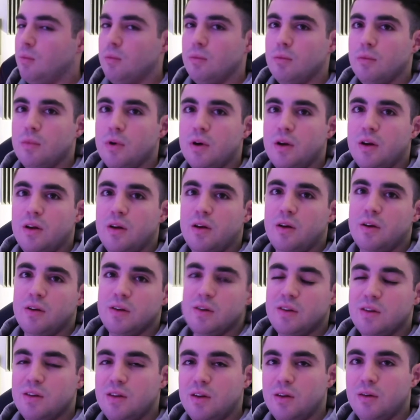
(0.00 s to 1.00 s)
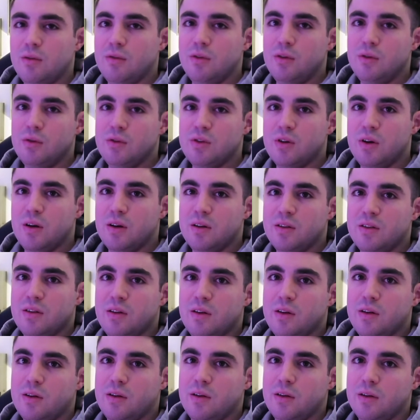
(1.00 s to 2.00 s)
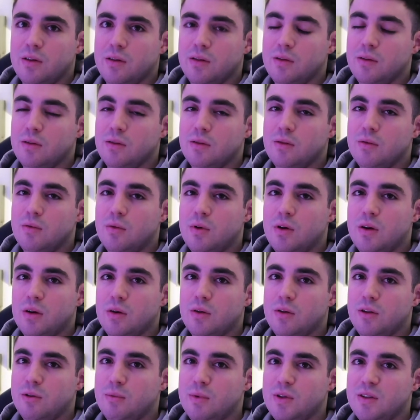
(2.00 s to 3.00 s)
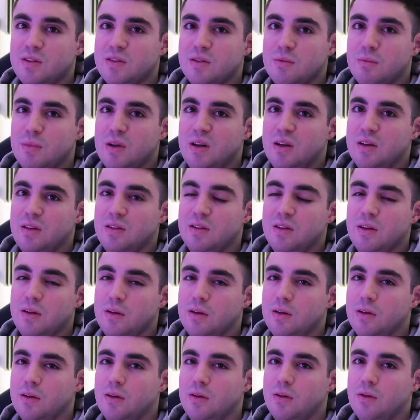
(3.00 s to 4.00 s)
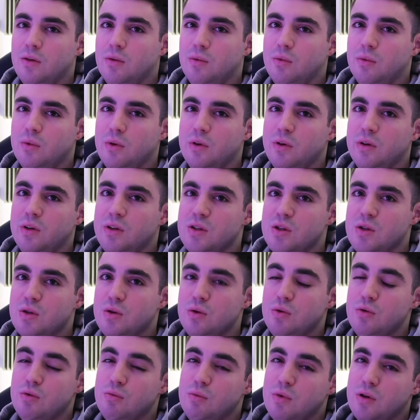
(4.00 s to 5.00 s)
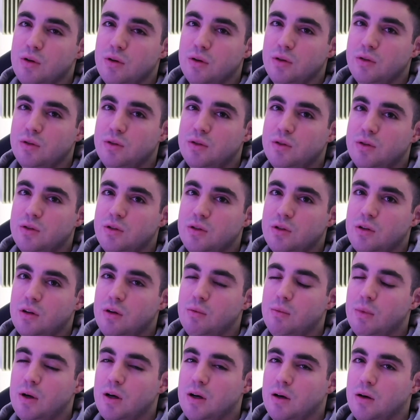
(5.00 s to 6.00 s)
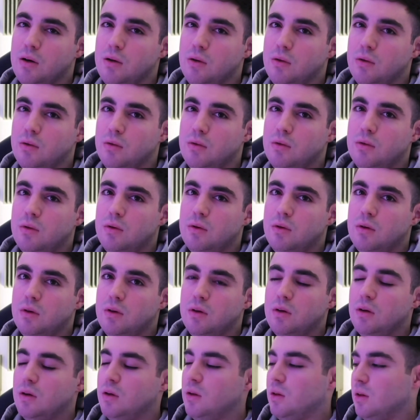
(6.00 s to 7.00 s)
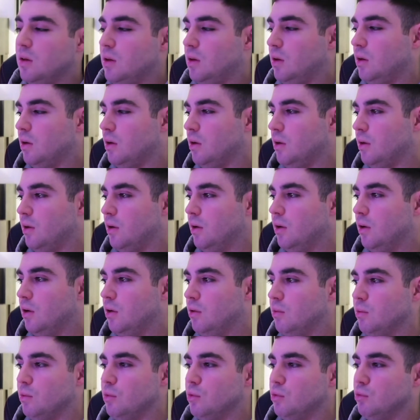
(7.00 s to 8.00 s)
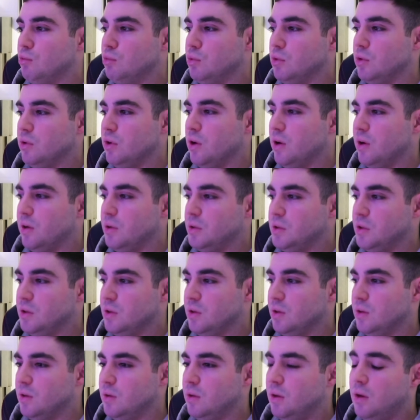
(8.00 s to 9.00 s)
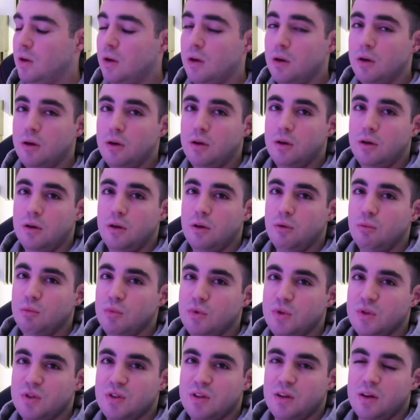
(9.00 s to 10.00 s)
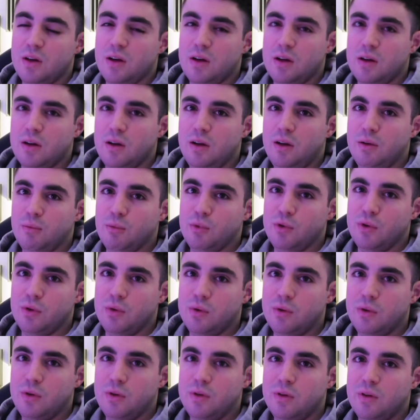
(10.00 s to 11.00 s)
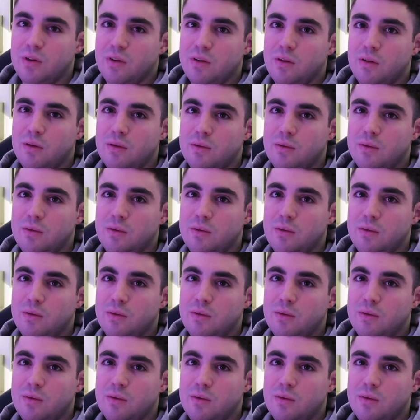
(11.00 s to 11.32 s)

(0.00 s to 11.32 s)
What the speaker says: But I don't know, I just need a few tracks that I can work on the mix and master, not worry too much about the kind of overall production, but just to get clean recordings.